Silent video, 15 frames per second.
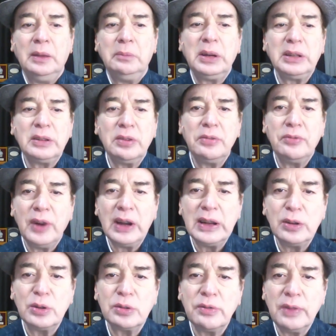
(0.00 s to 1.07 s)
But why
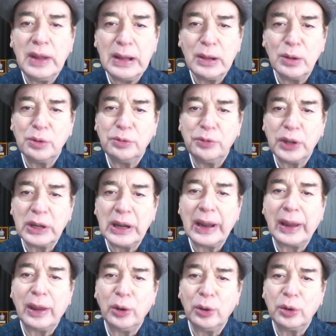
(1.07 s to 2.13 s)
don't we look for a
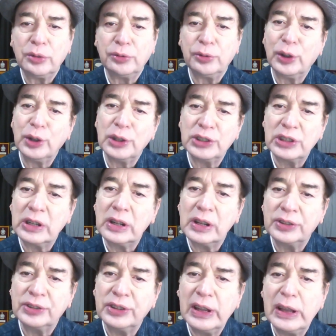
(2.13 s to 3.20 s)
cure for
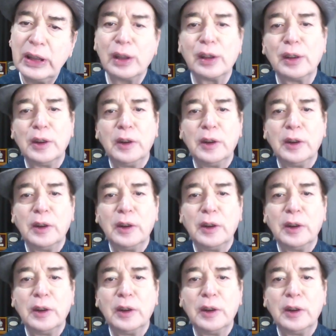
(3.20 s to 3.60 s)
jealousy?